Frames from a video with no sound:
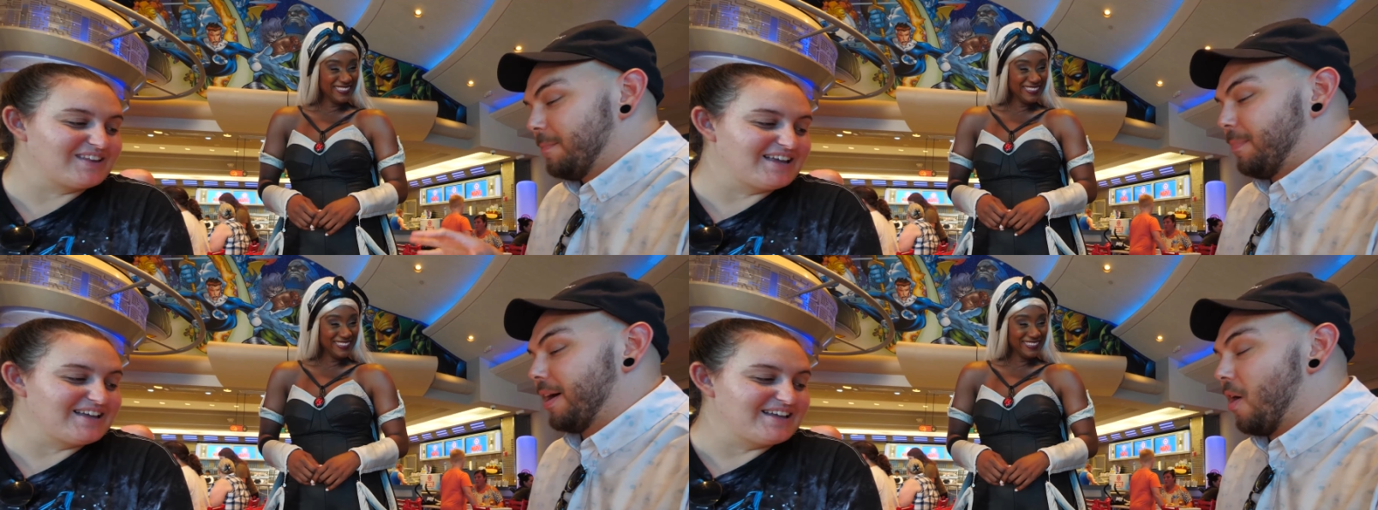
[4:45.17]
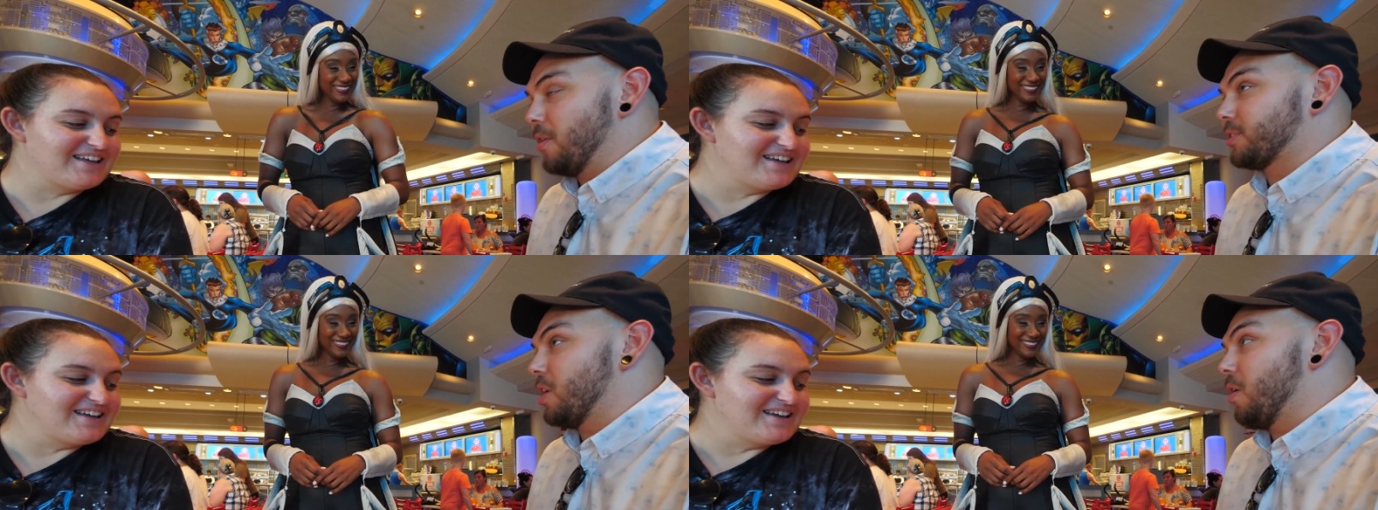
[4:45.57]
Speaker 1: but
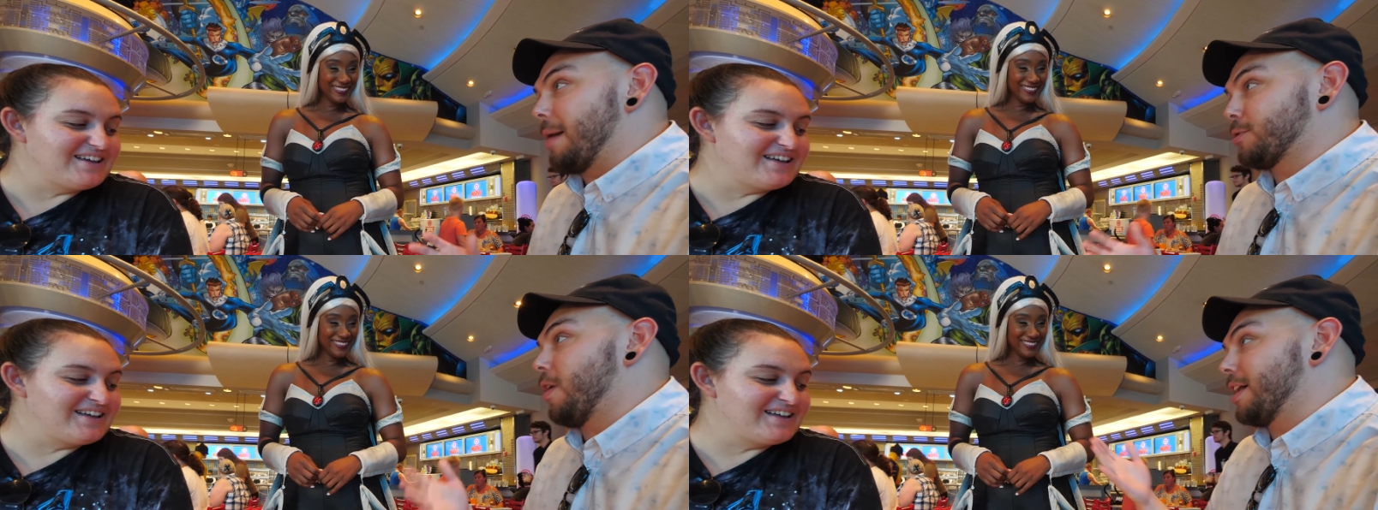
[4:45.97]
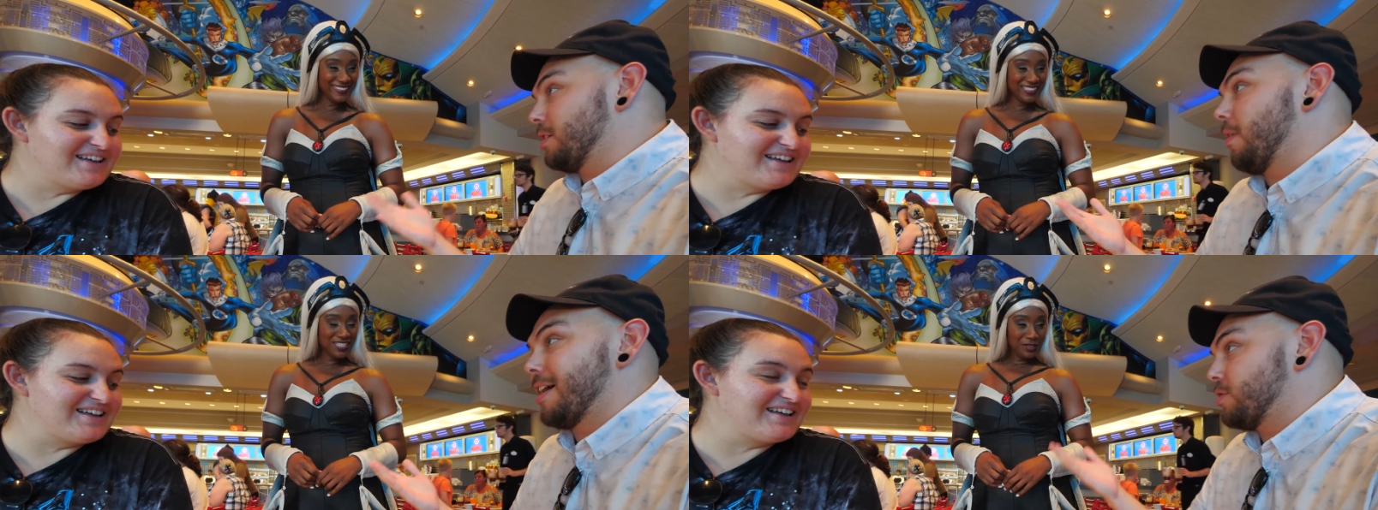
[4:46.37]
also I'm trying to
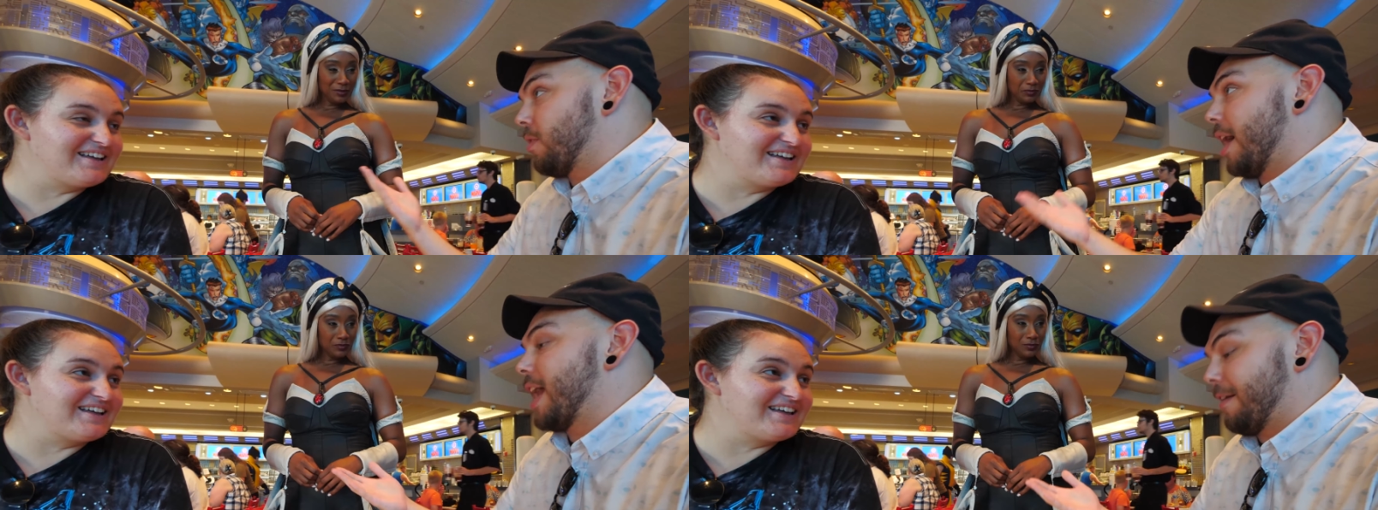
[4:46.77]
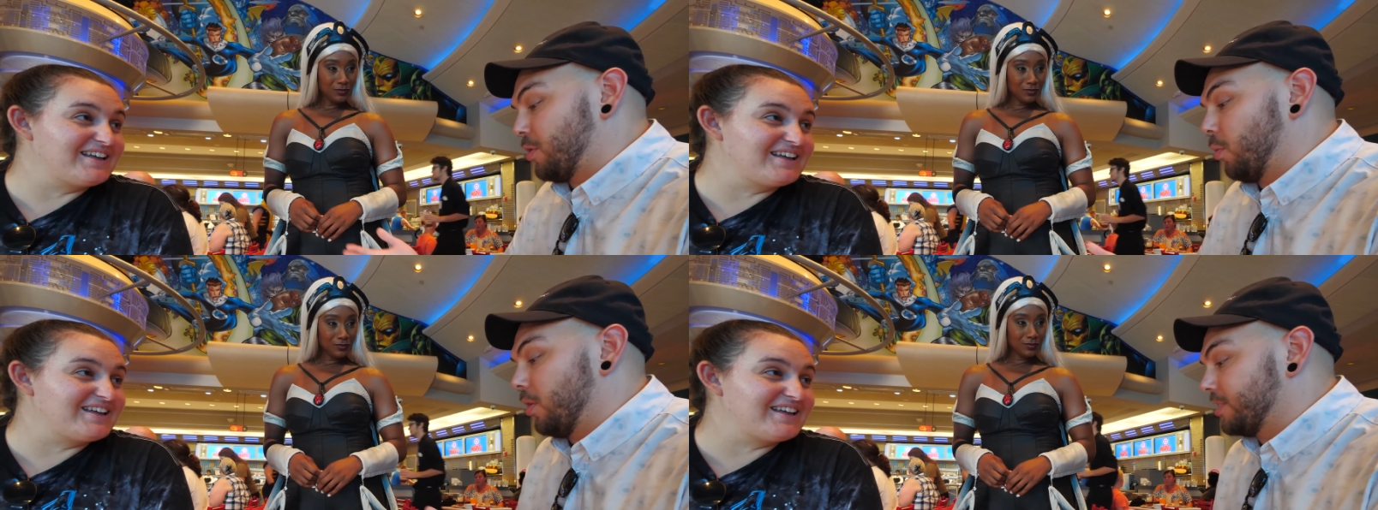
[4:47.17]
ride your ride
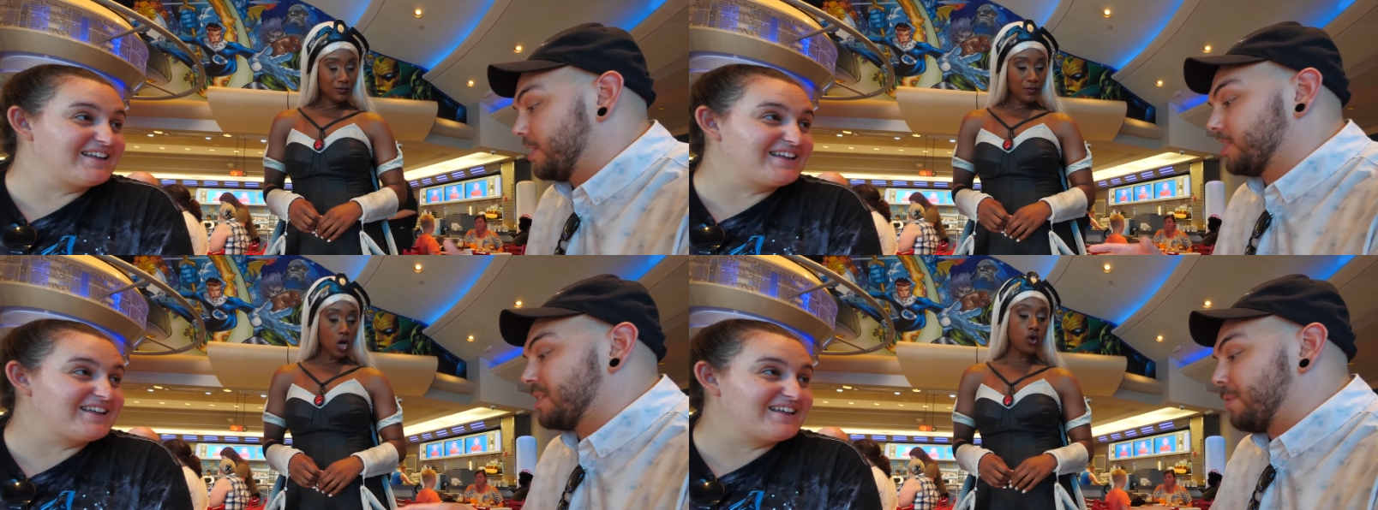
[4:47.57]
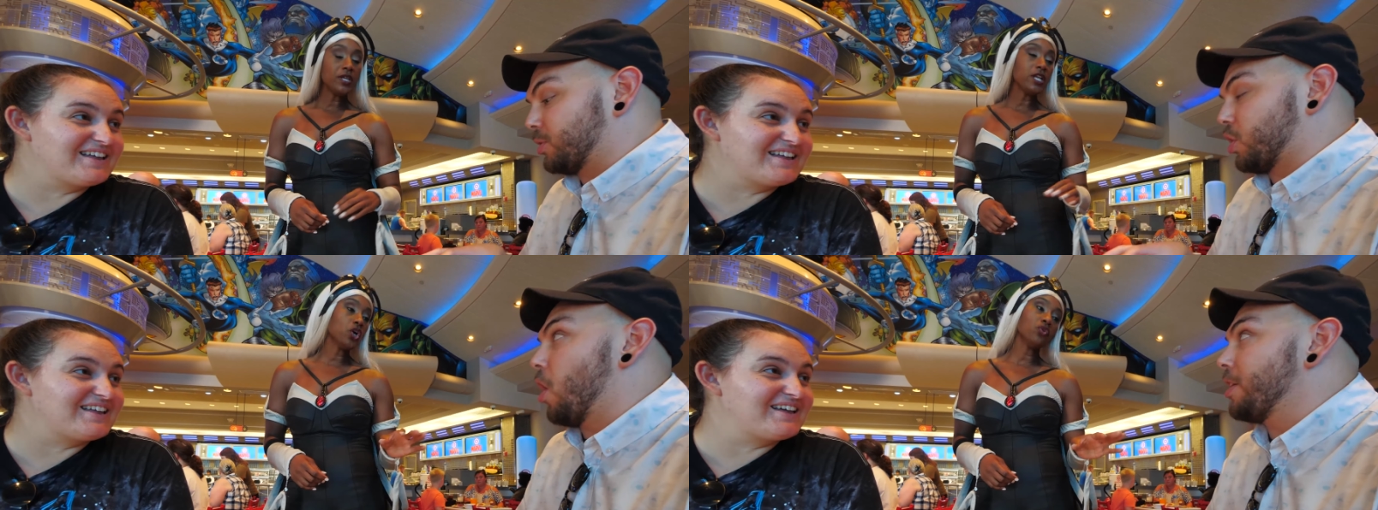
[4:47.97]
afterwards, and this is the
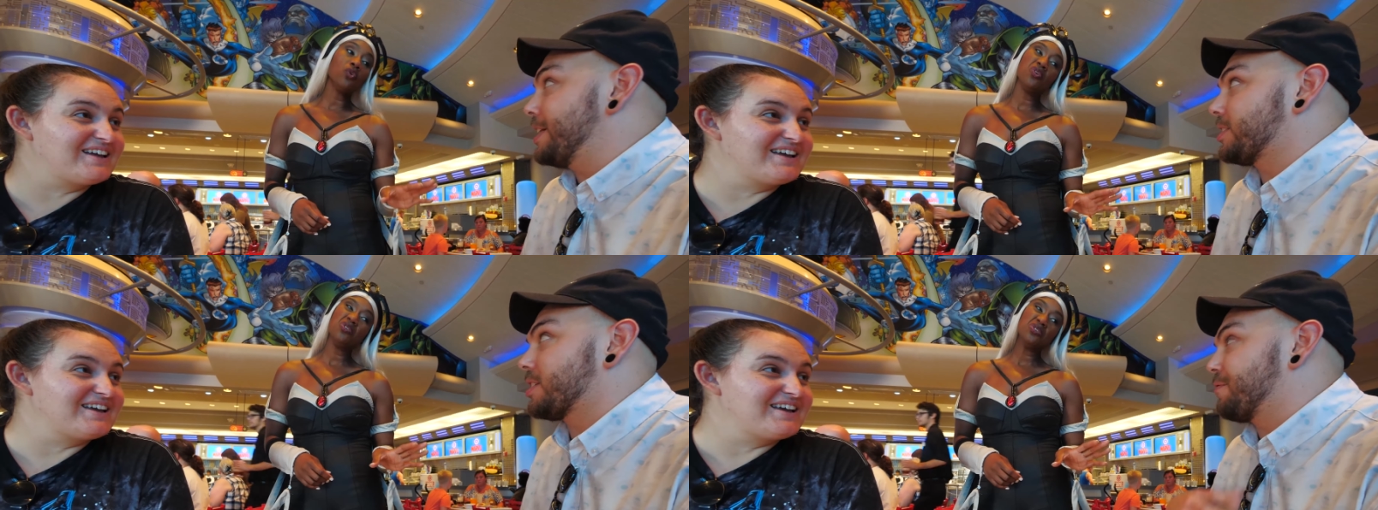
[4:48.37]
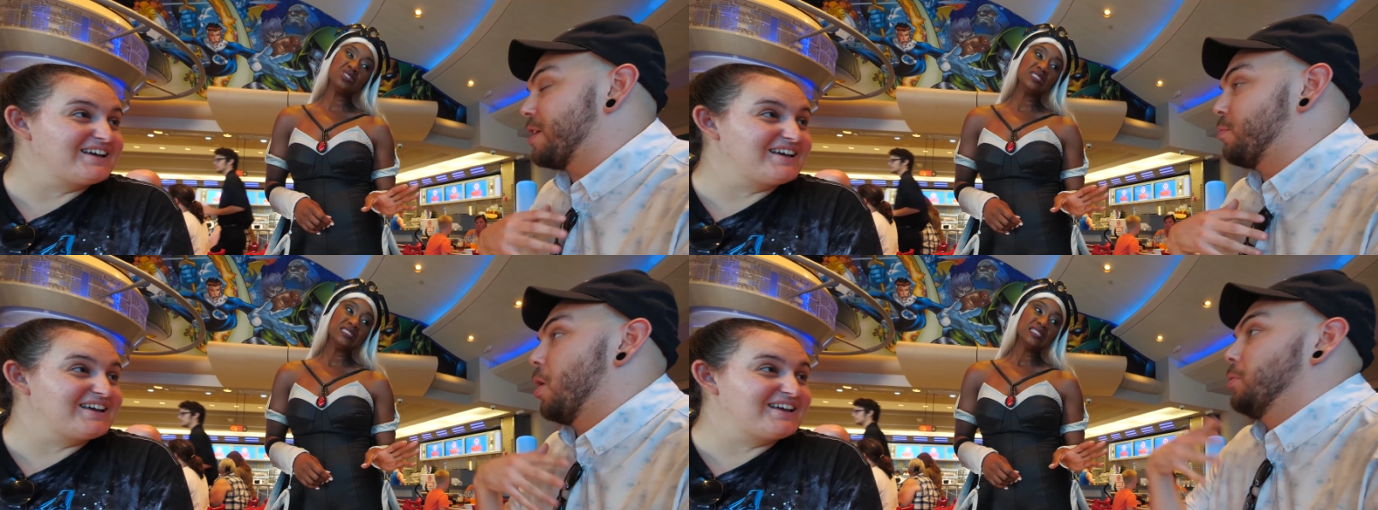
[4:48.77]
most hearty stuff
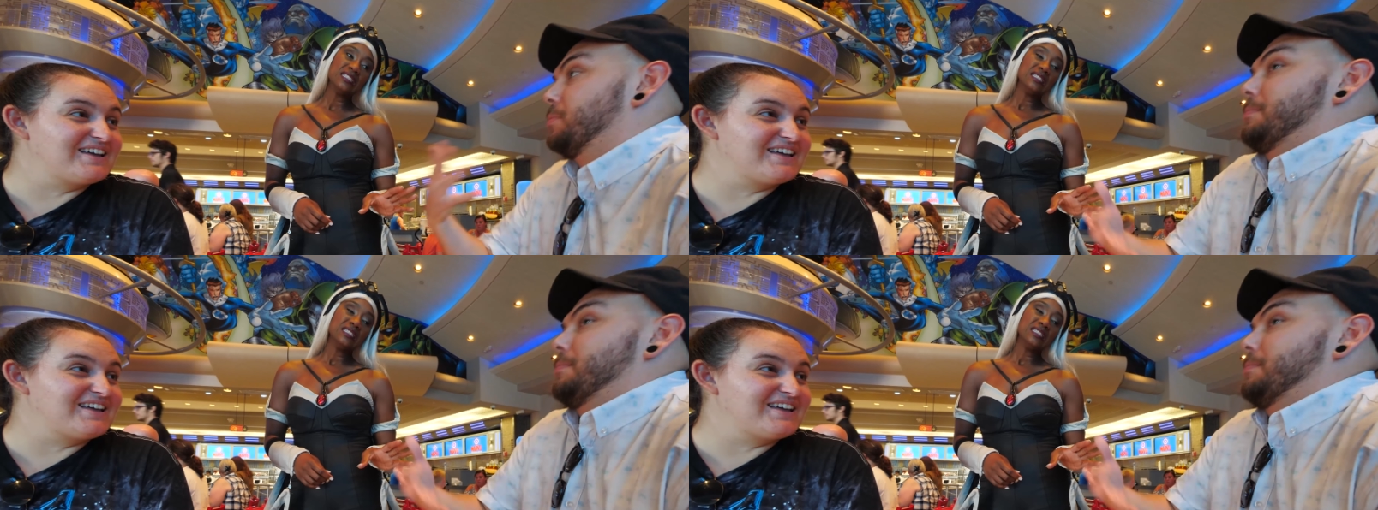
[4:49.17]
that won't.